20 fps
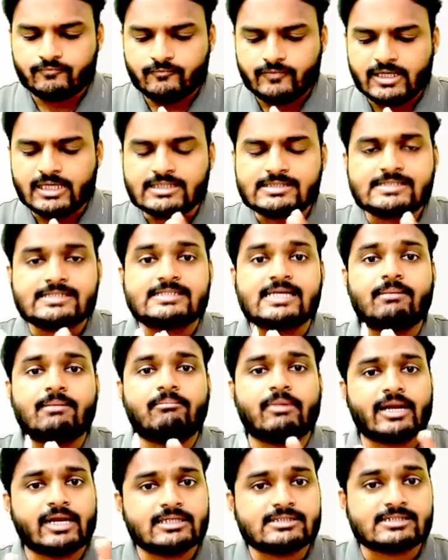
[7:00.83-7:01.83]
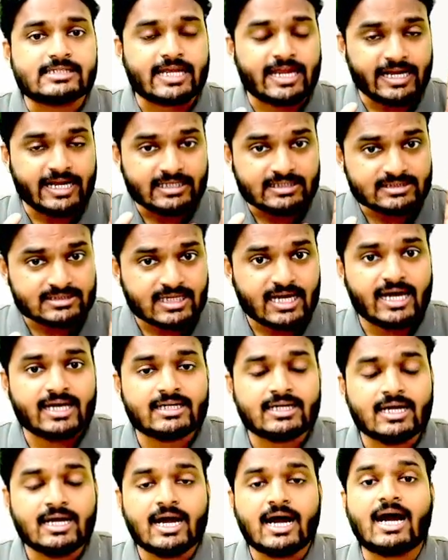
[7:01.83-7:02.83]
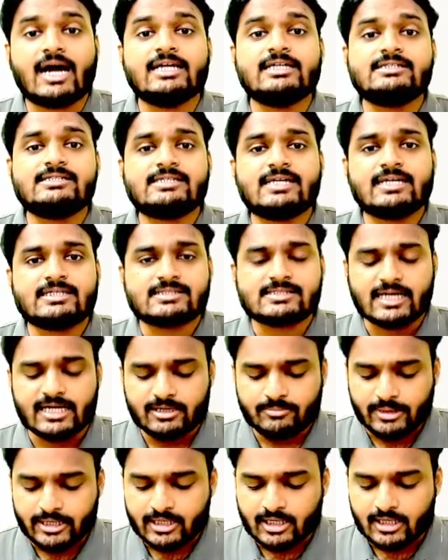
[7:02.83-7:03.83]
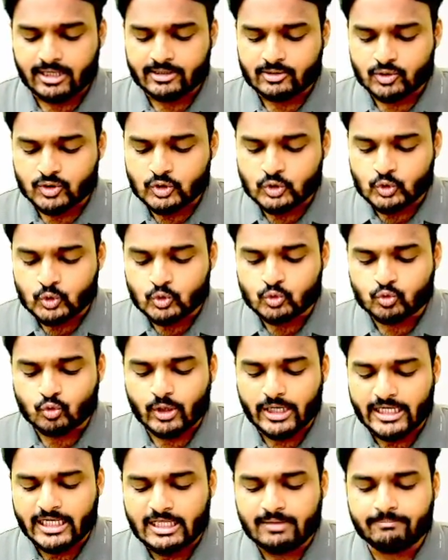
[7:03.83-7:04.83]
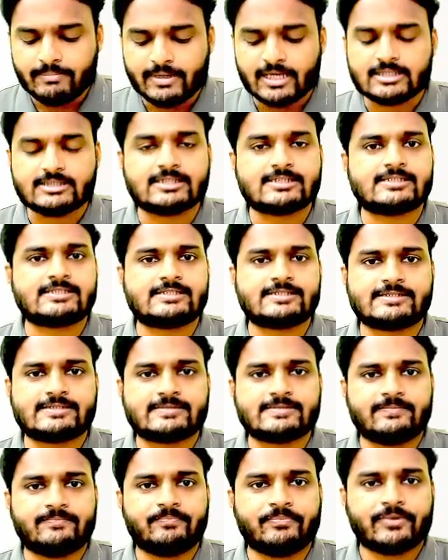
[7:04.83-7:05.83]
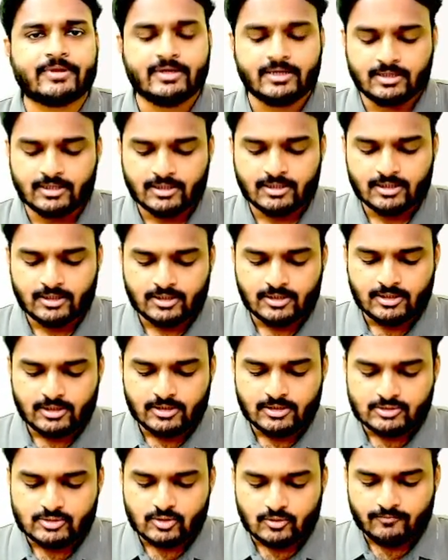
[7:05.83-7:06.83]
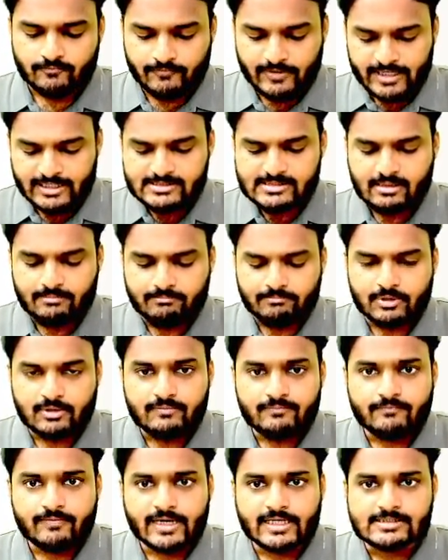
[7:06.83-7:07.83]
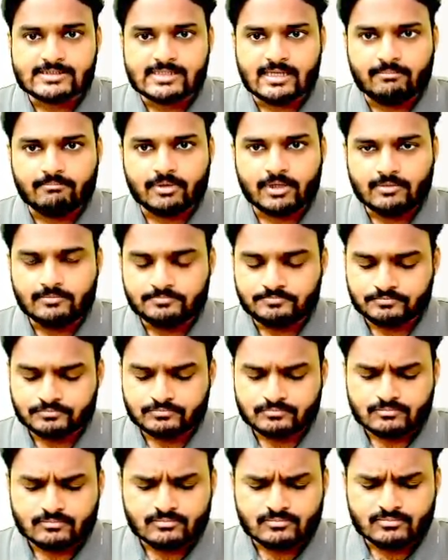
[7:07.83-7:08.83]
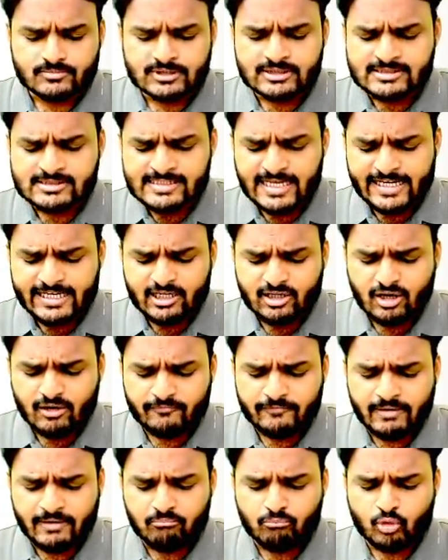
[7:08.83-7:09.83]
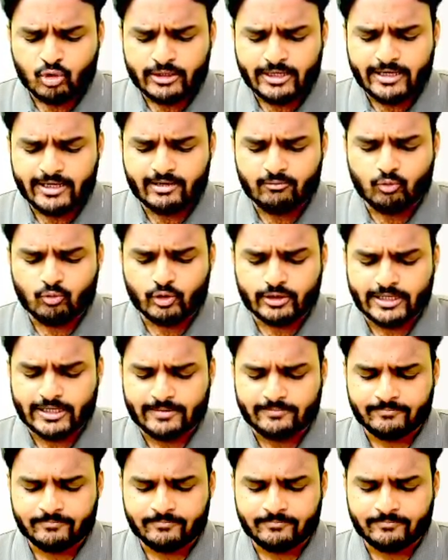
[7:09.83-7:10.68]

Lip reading: we summarized entire ICS study material into 220 pages. So for example, signing of MOA AOA.